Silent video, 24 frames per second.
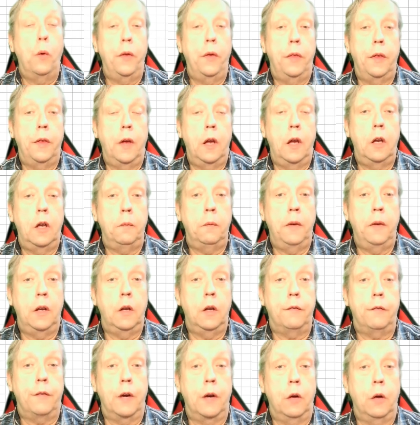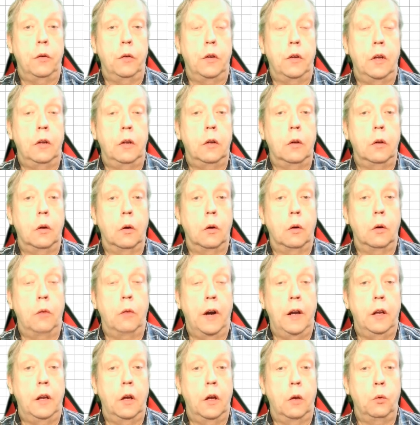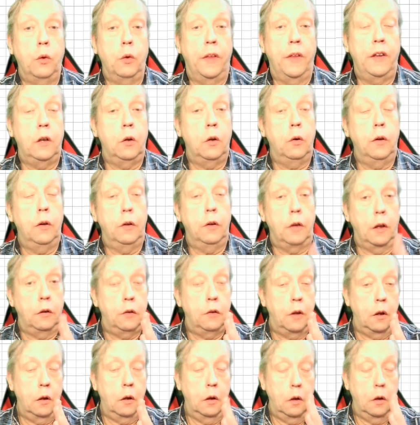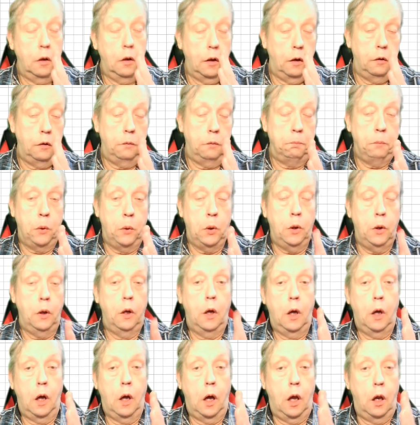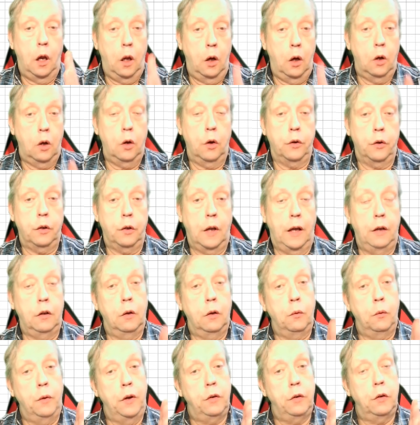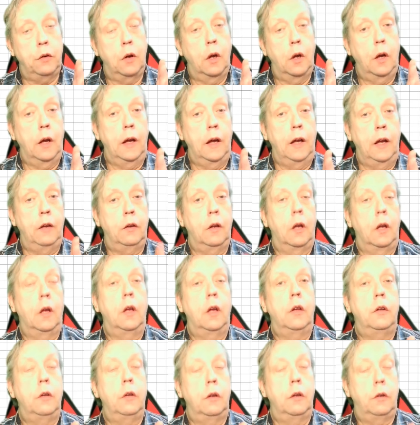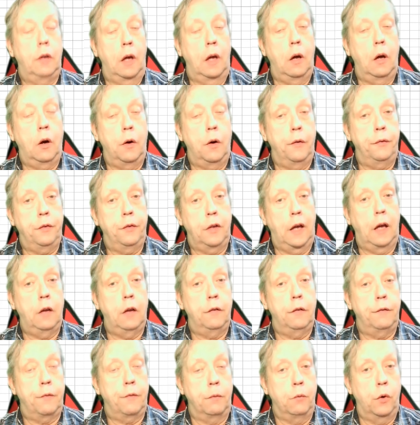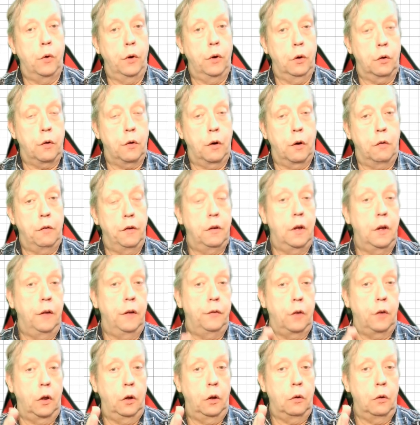With intermediate frequencies on radios, what they do is they, set, they put a local oscillator which is set offset from what you're trying to receive.